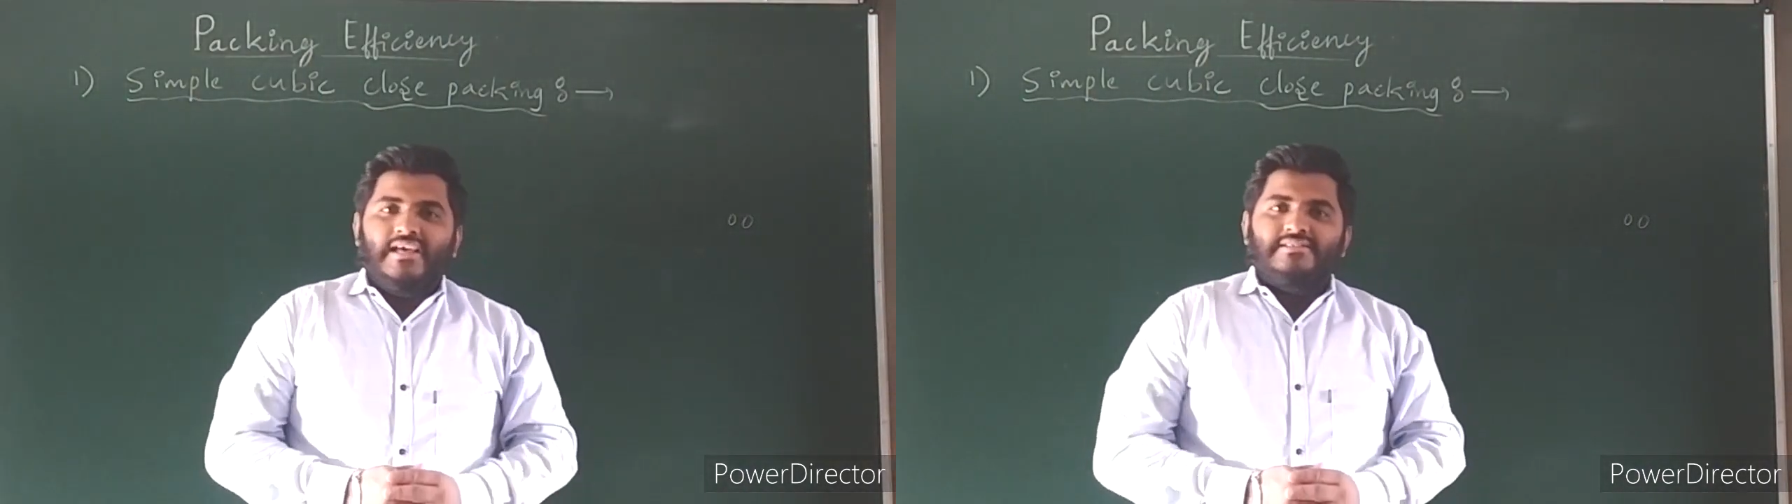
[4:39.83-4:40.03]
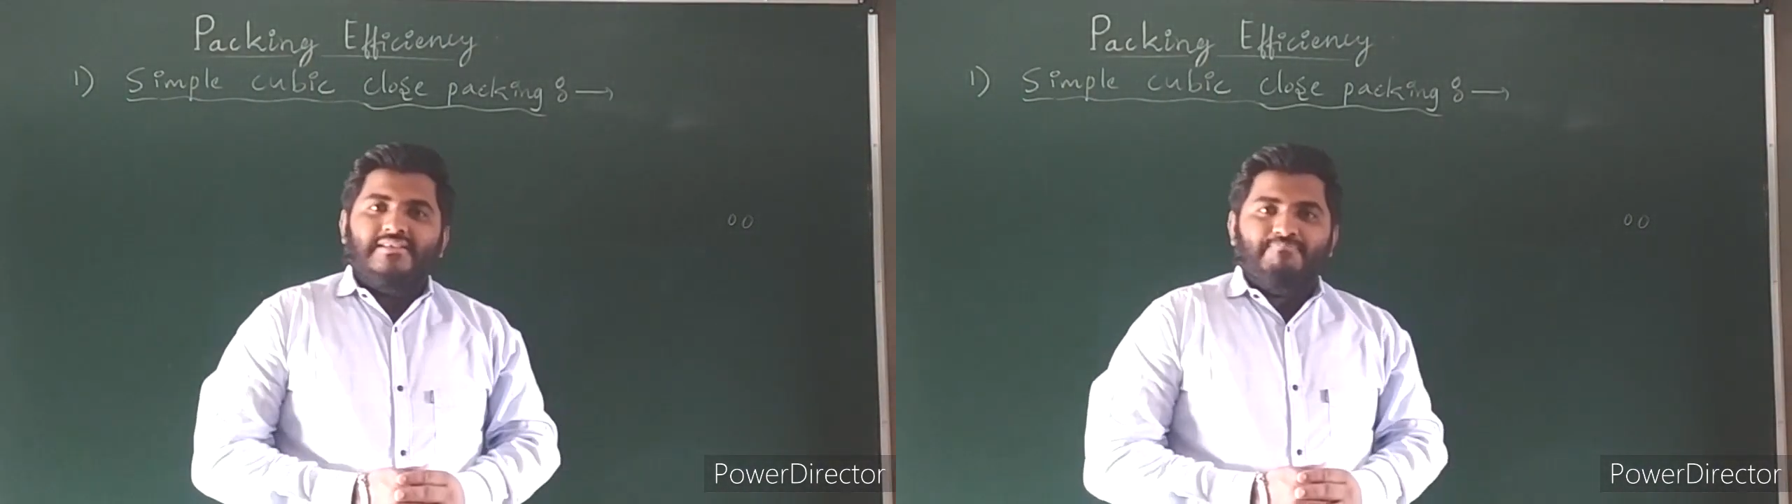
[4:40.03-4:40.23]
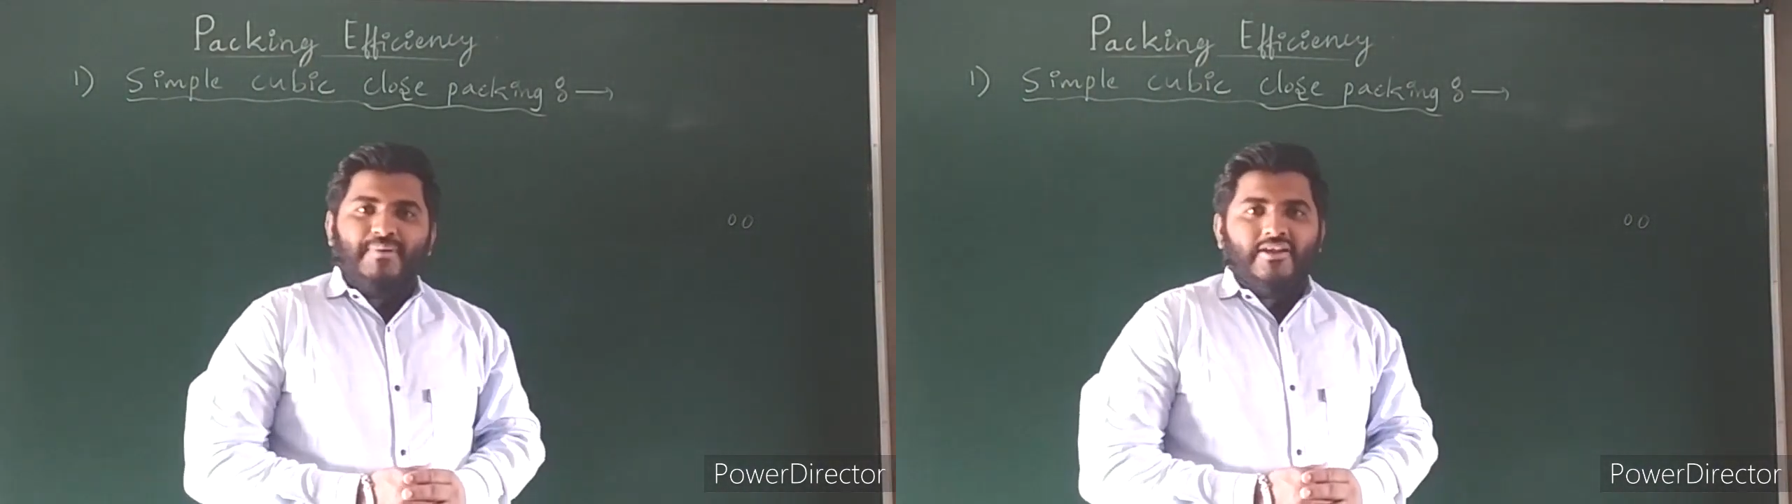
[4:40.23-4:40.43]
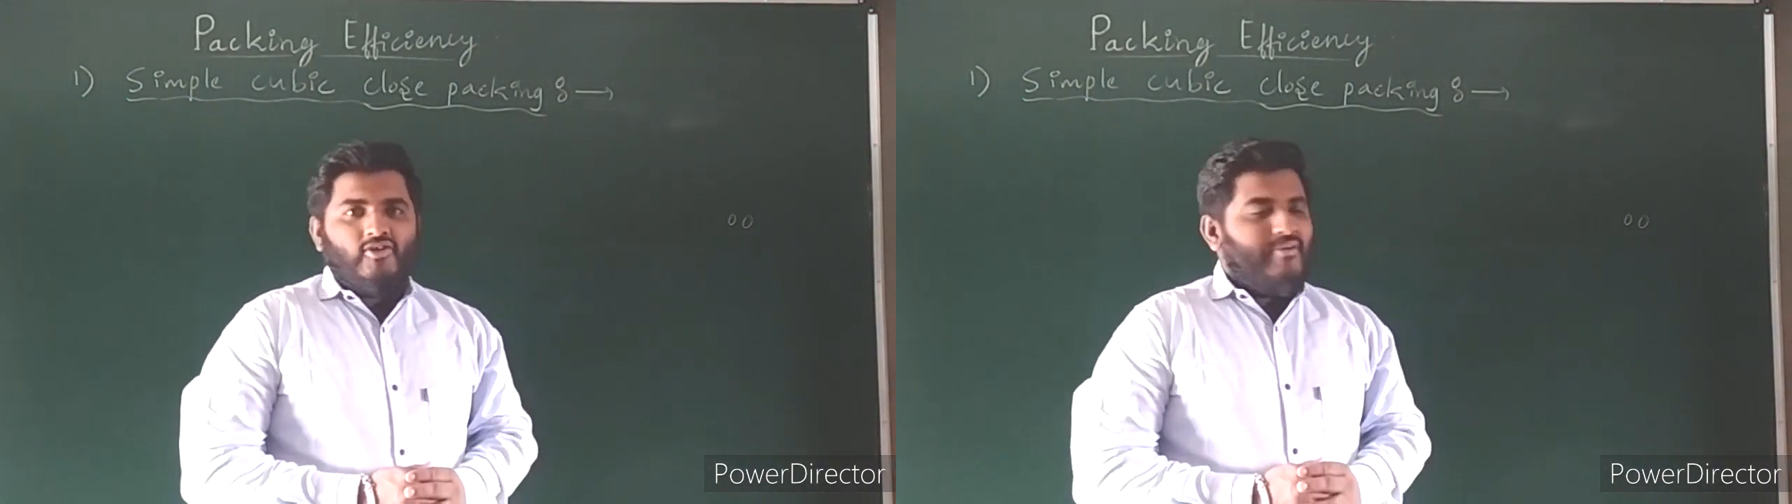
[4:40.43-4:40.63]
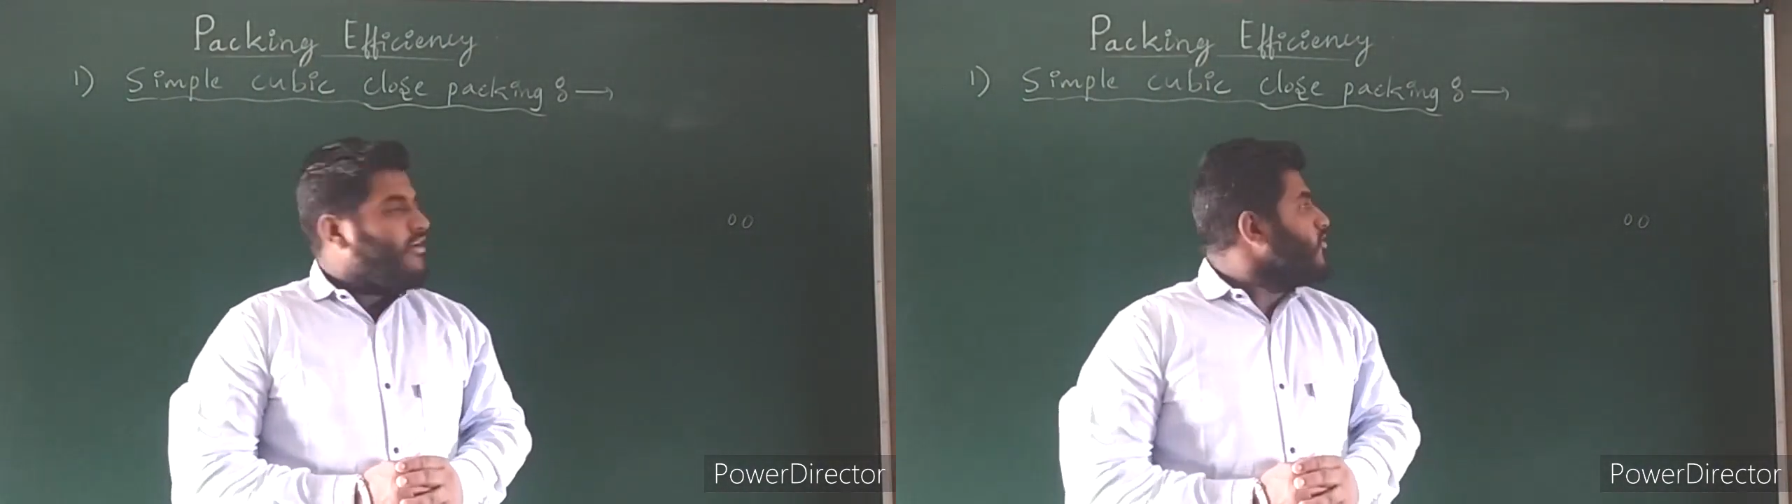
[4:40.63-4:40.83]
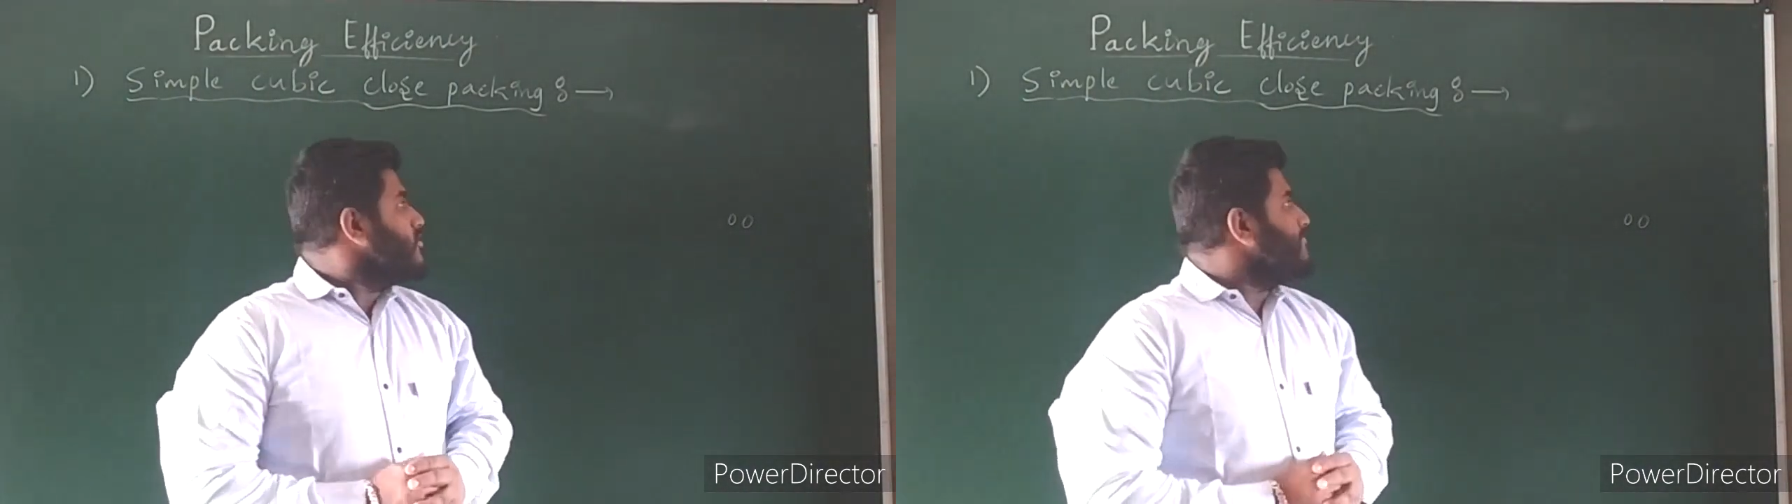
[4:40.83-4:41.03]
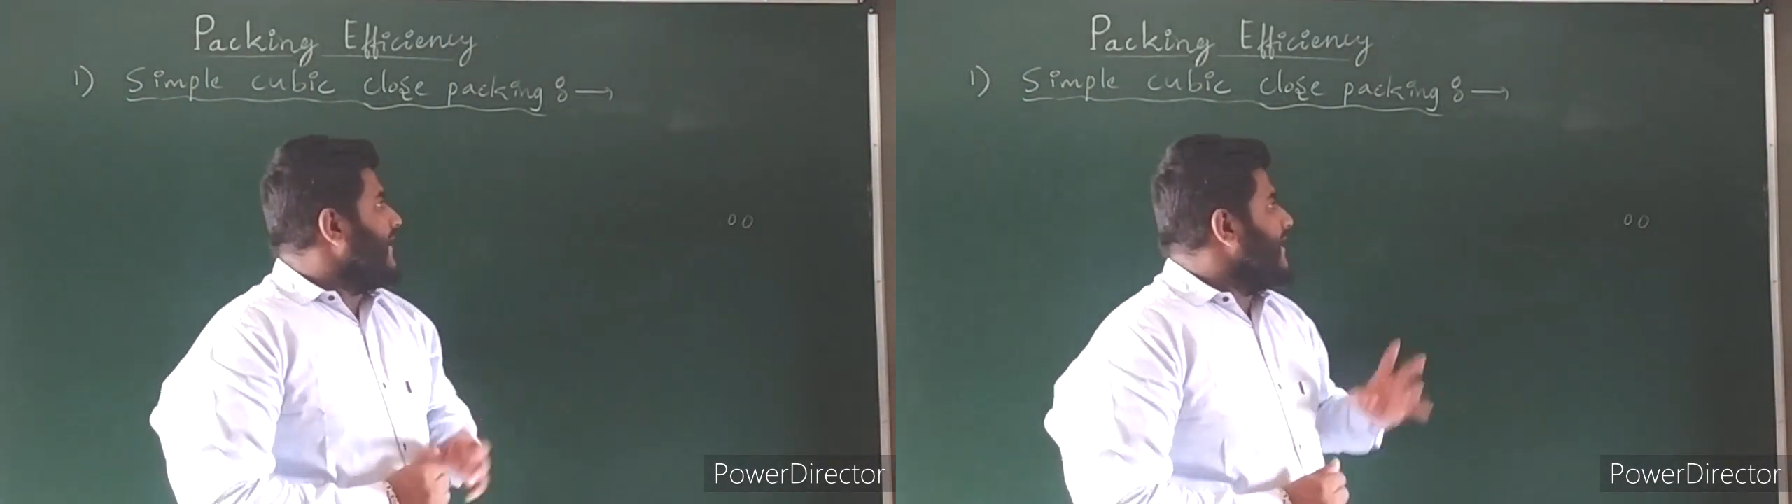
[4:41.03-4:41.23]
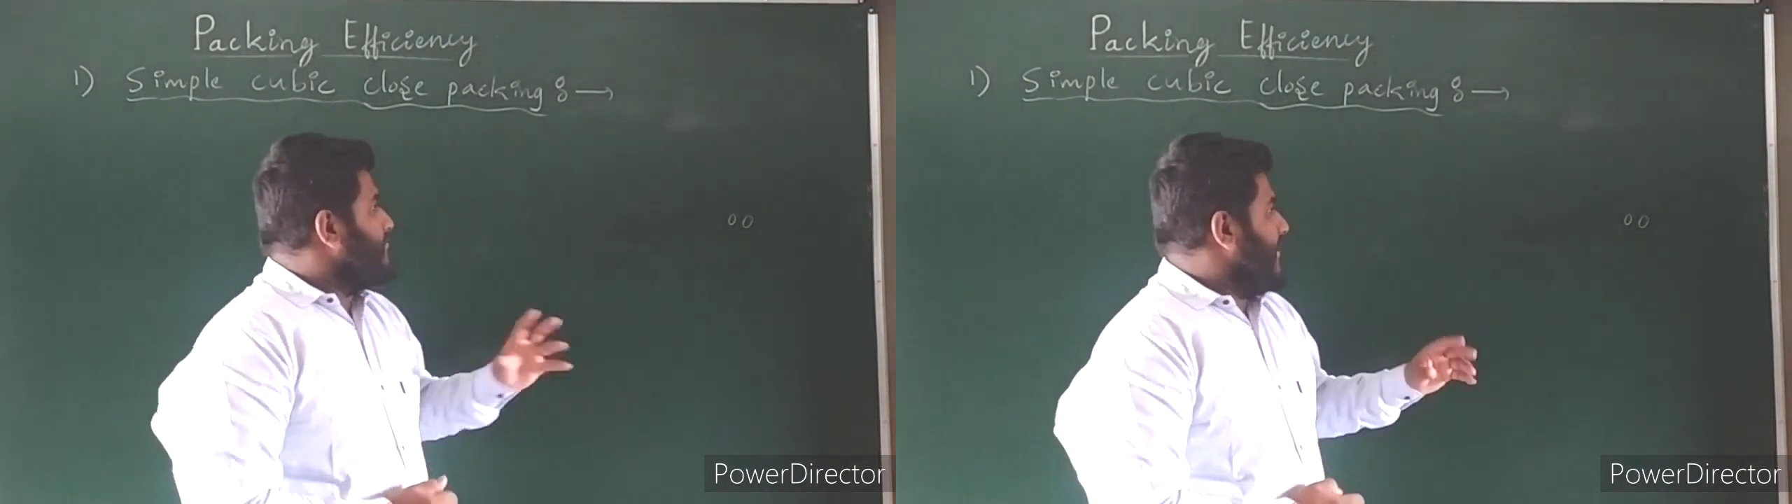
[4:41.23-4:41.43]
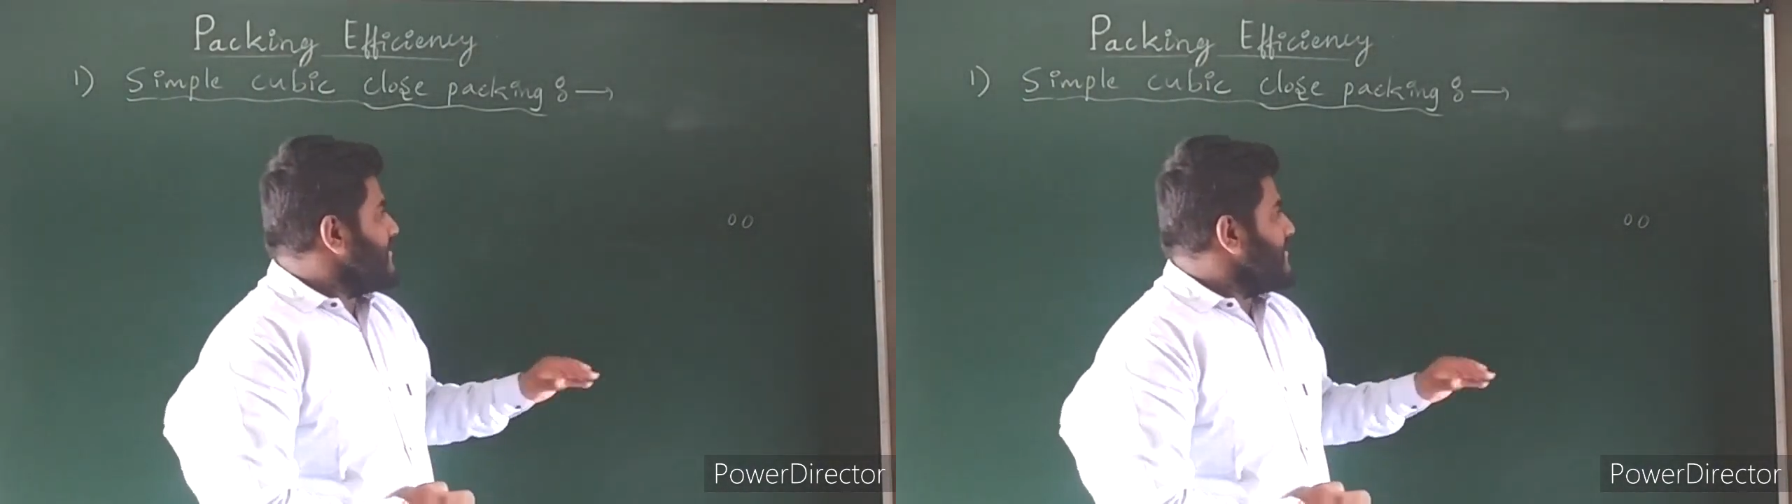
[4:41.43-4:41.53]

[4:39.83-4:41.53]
Simple cubic close packing